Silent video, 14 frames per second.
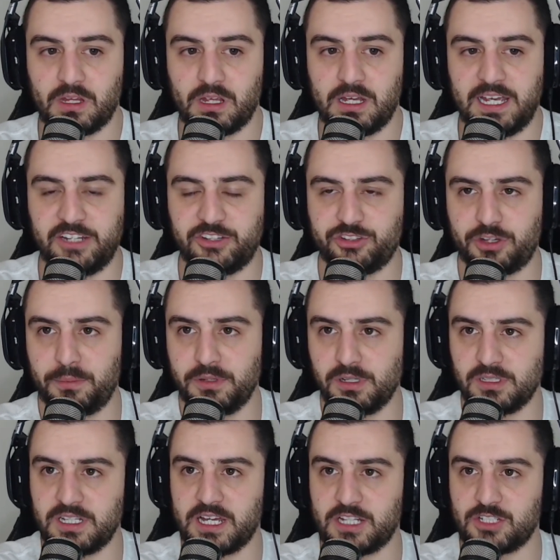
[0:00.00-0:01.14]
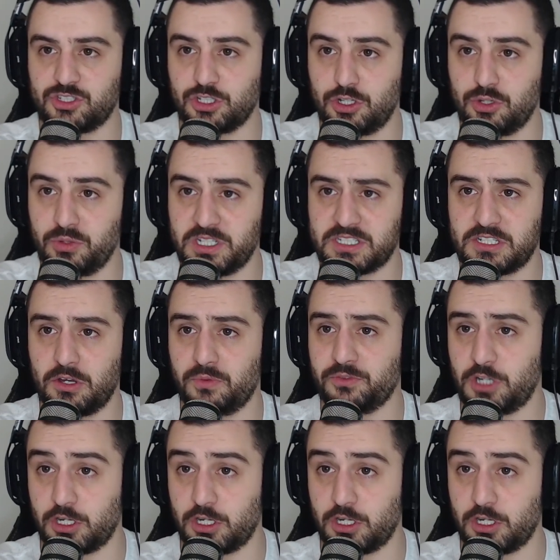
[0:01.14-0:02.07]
into the building and secure yourself.